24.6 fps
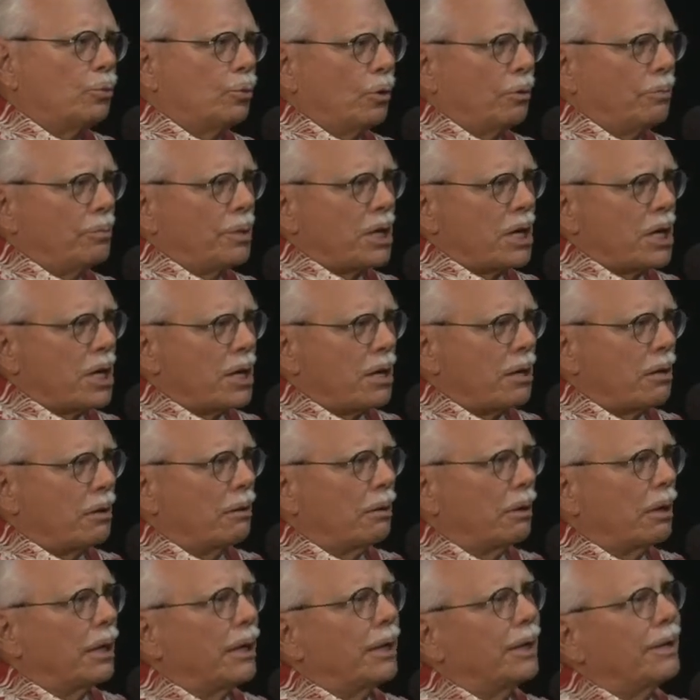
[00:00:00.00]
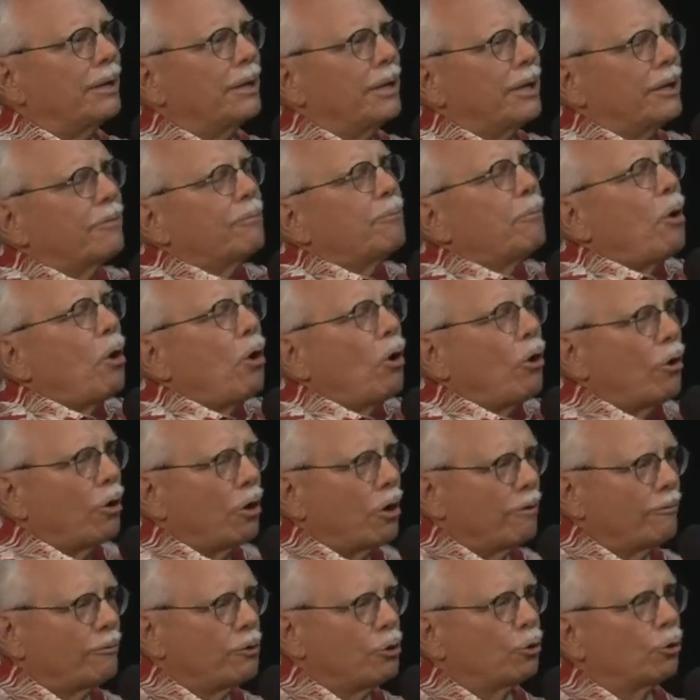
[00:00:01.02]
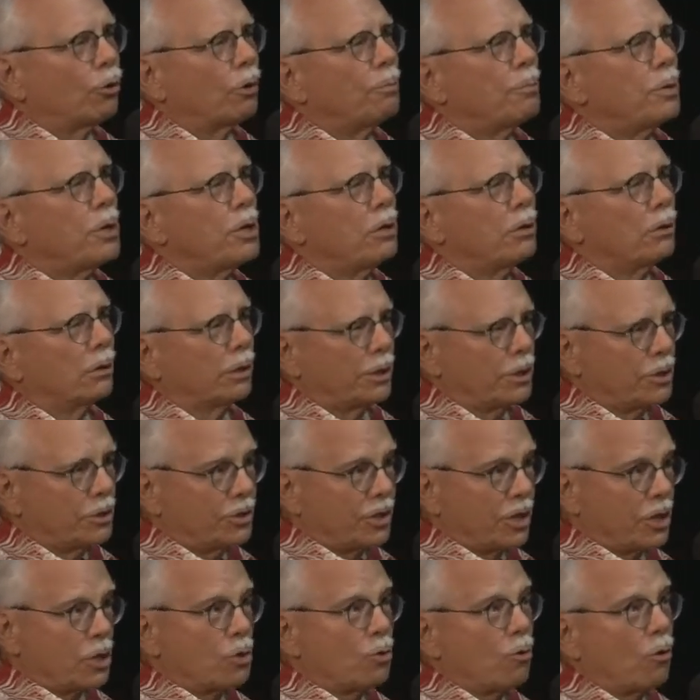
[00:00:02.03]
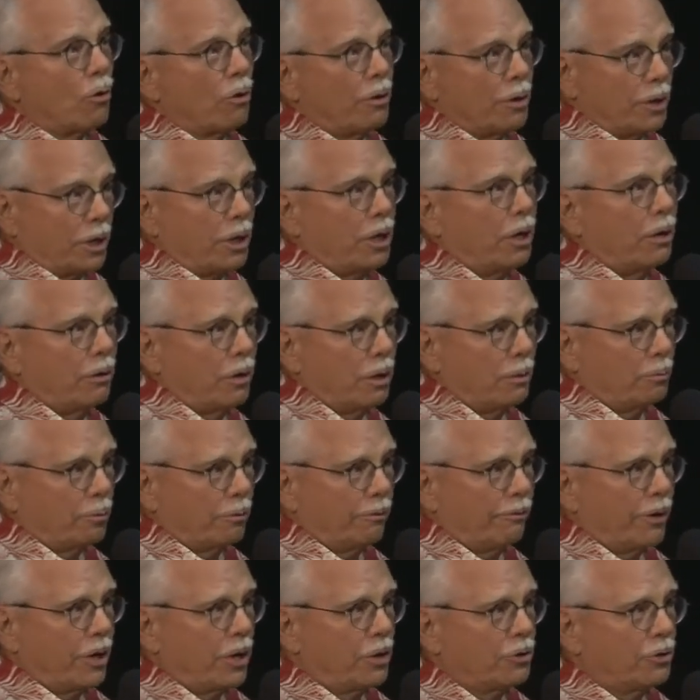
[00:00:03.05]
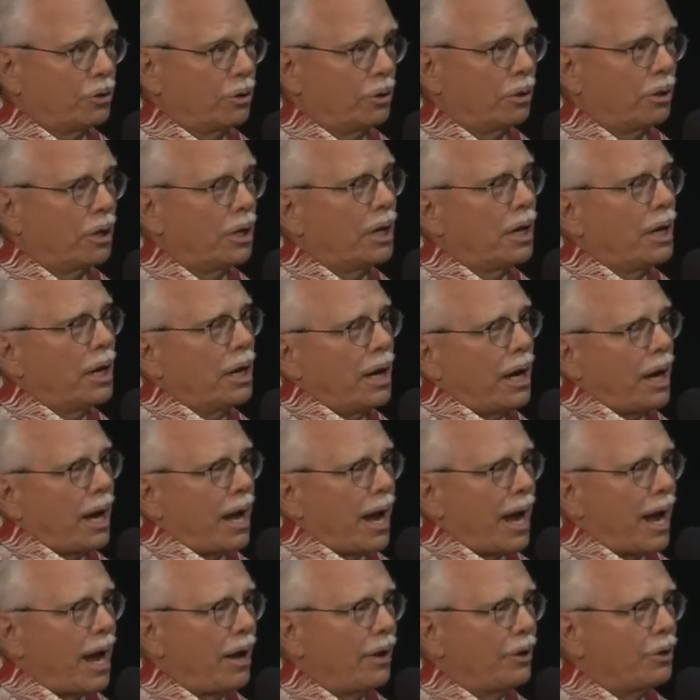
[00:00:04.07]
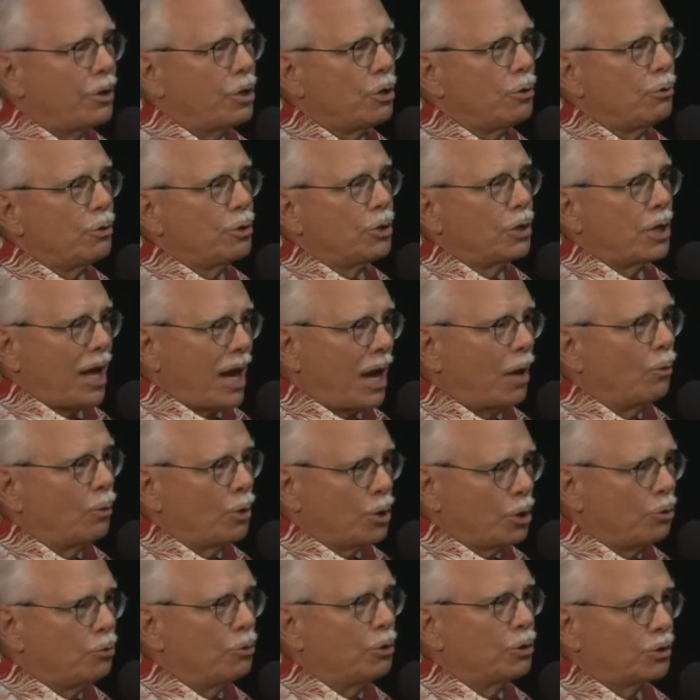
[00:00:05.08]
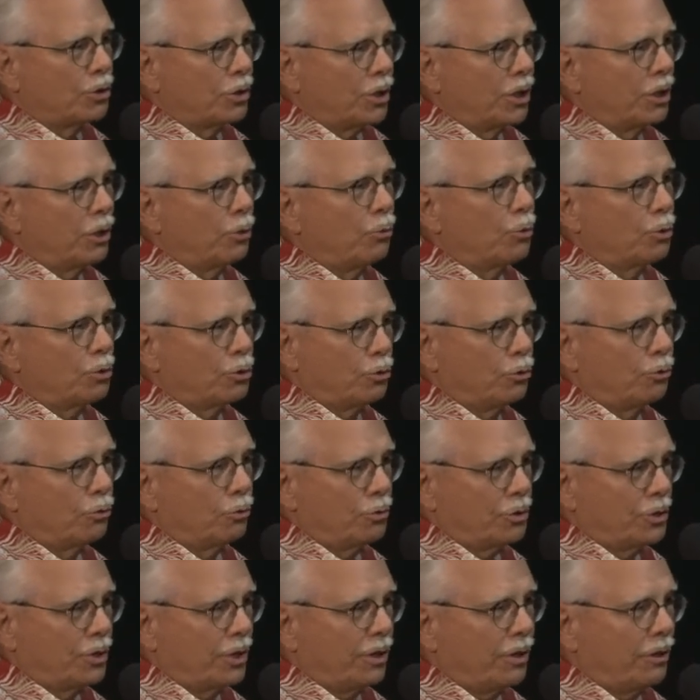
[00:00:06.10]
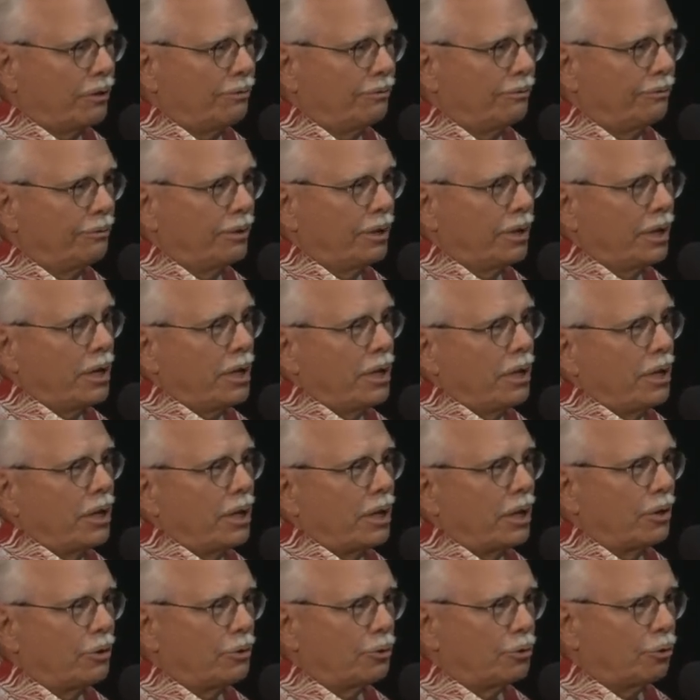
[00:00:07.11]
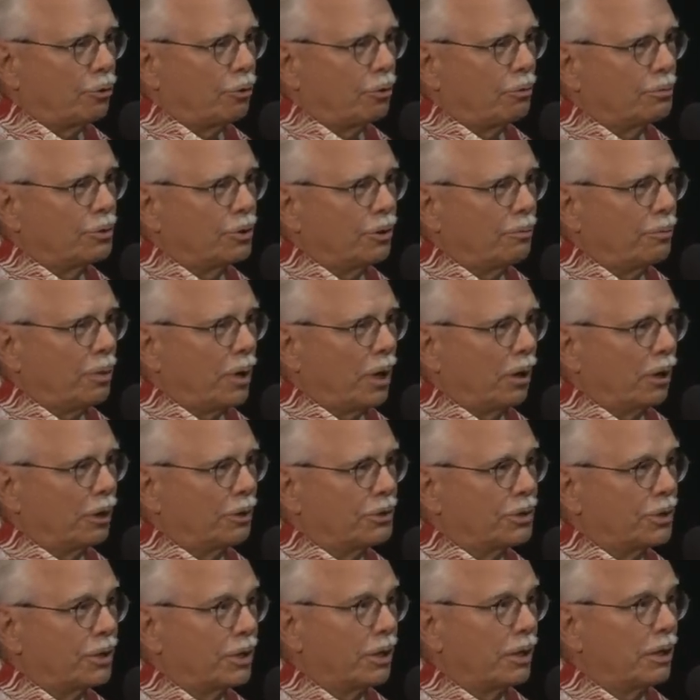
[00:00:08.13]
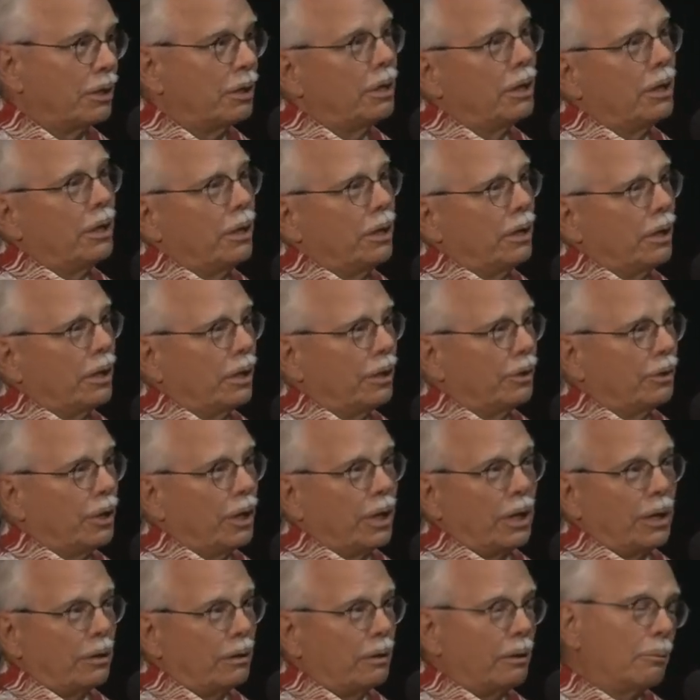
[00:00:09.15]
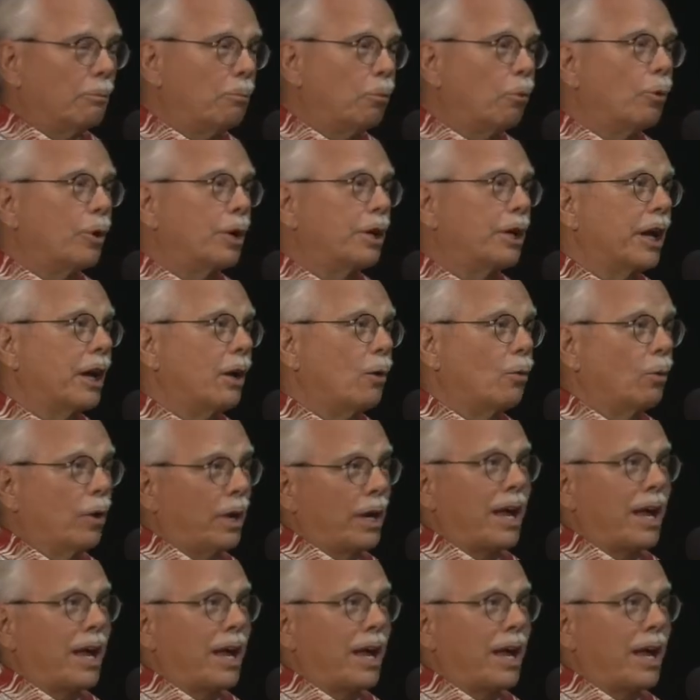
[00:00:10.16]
will be, if part of your appeal is that you are in a caring profession, how will you distinguish yourself in terms of policy and pointing out what